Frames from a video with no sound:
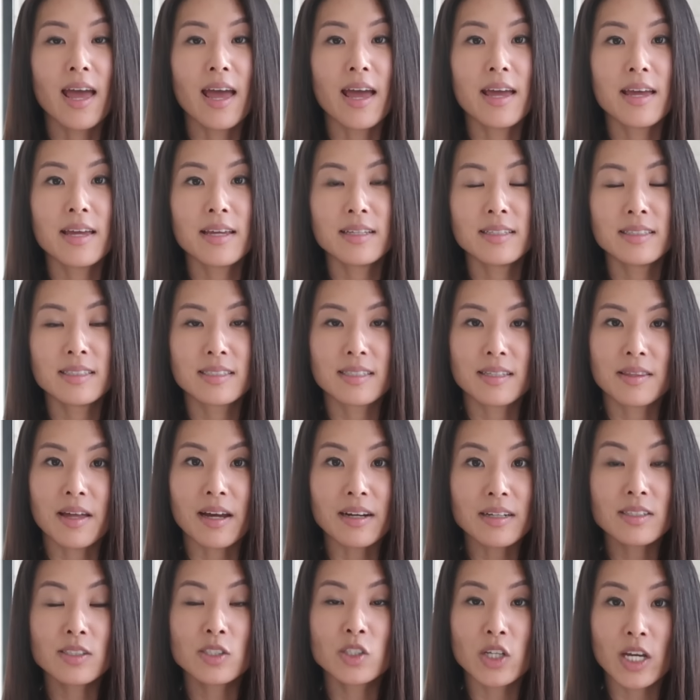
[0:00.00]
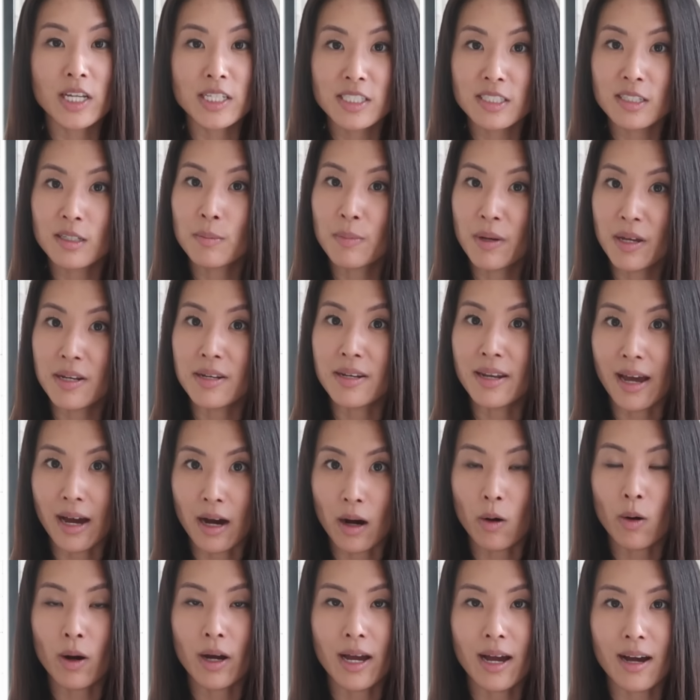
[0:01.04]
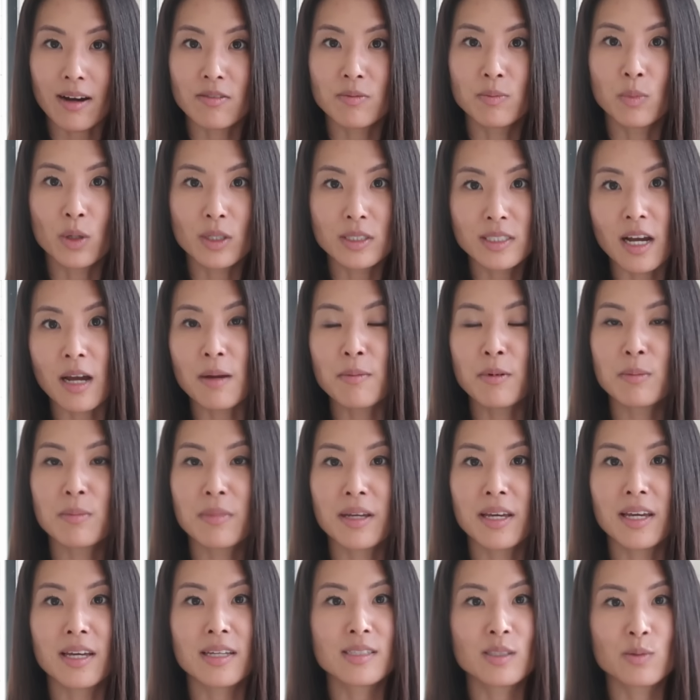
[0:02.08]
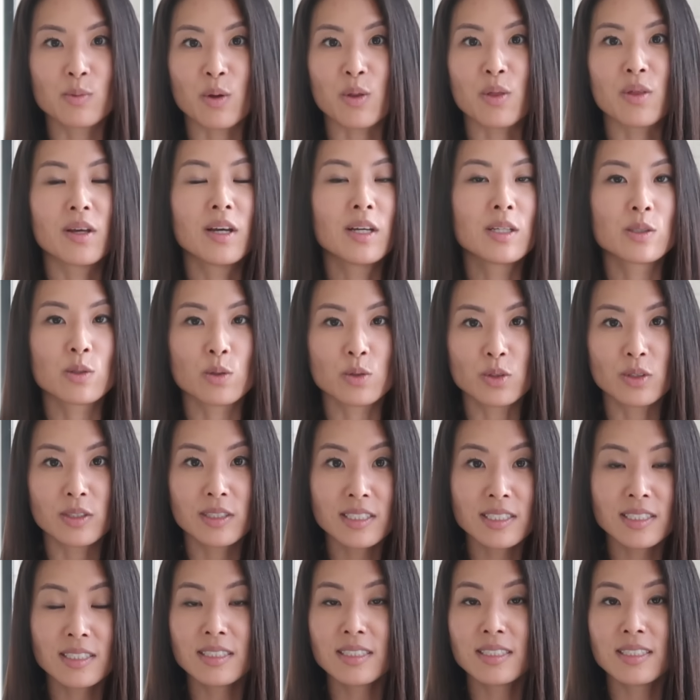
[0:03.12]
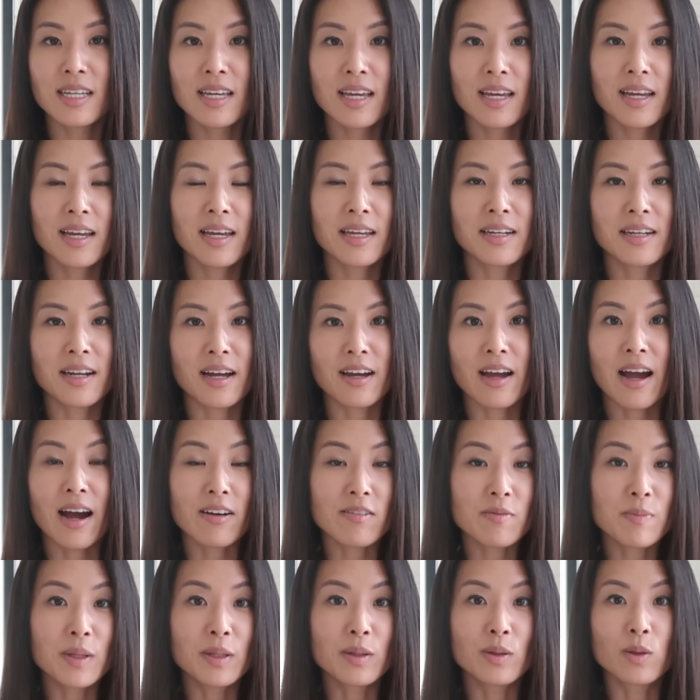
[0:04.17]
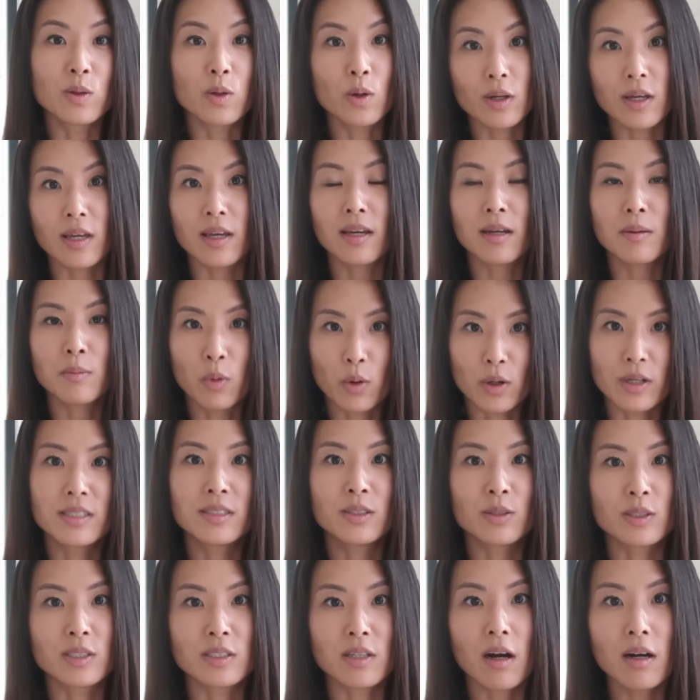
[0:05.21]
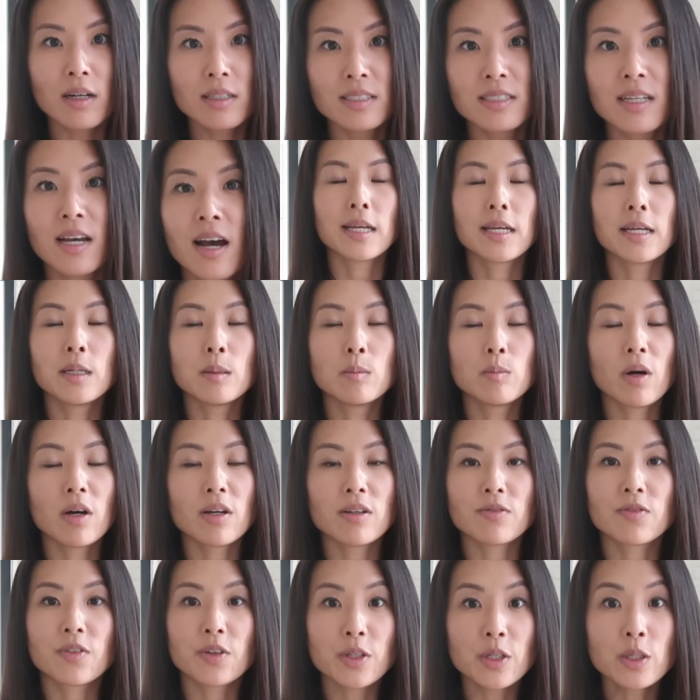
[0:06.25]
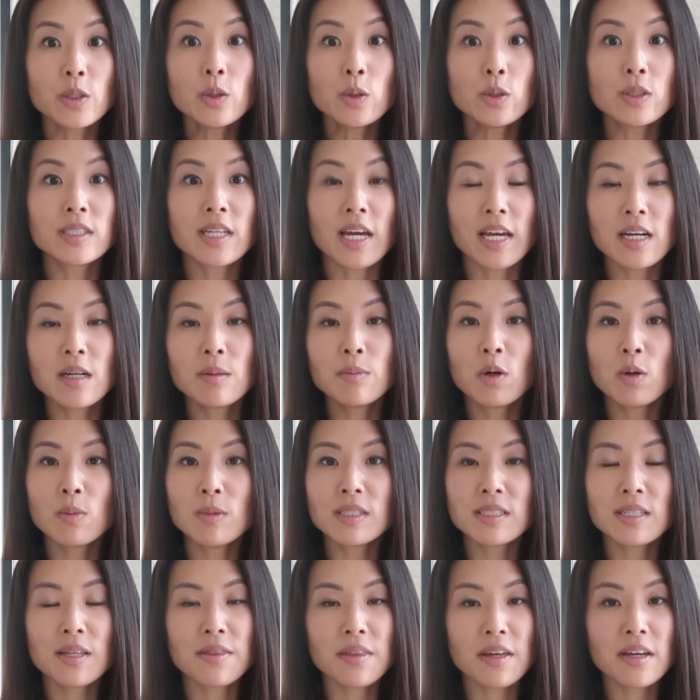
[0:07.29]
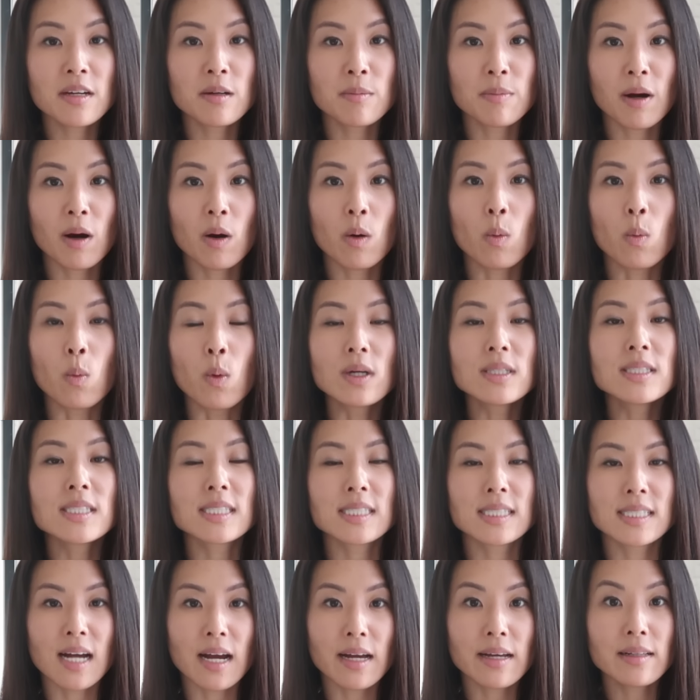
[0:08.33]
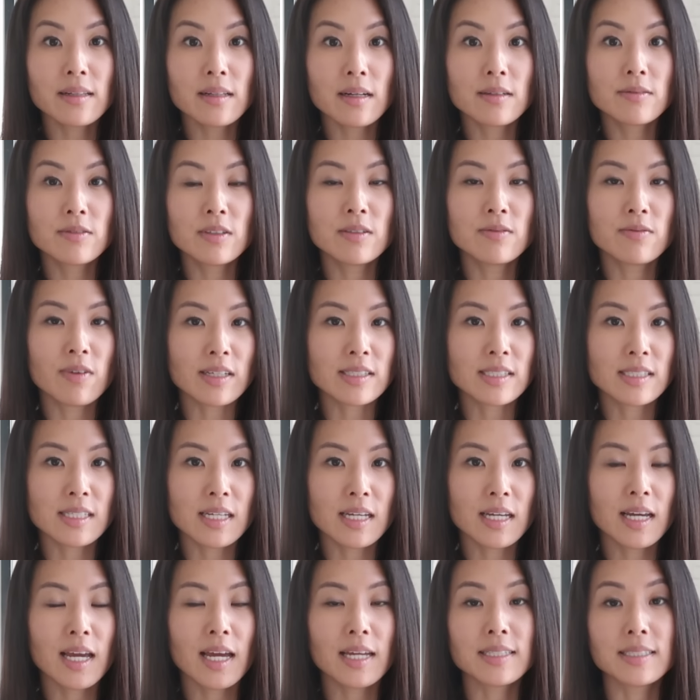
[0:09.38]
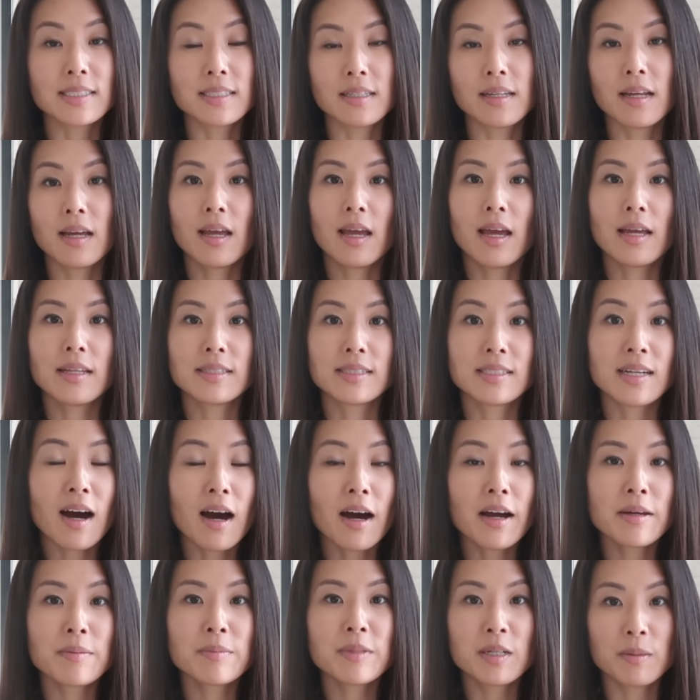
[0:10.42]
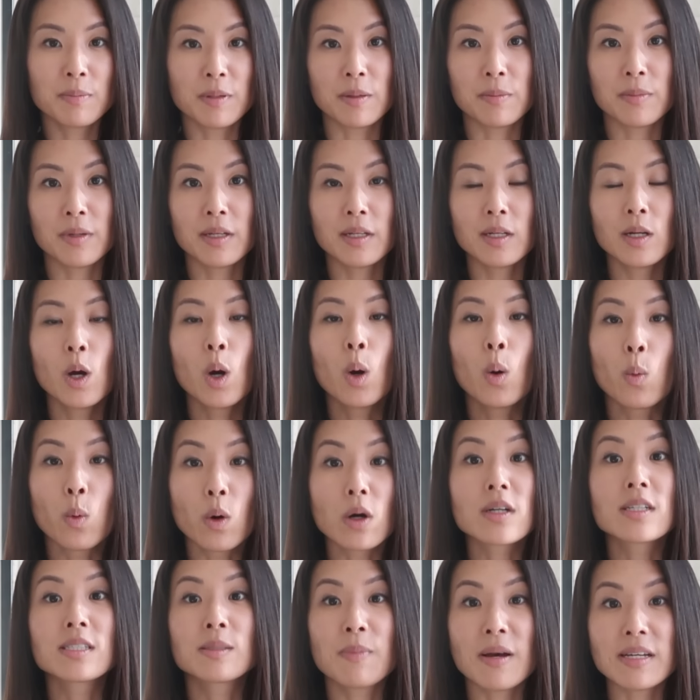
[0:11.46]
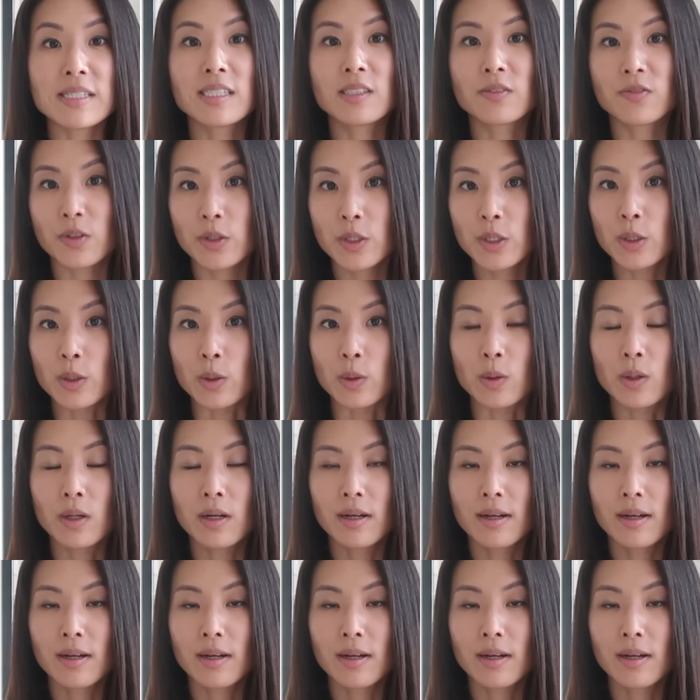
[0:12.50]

And that is changing a bit now. I have more time on my hands with social distancing and I have been looking more into stocks. But for you, take a moment to think about what style of investing and time commitment works best for you.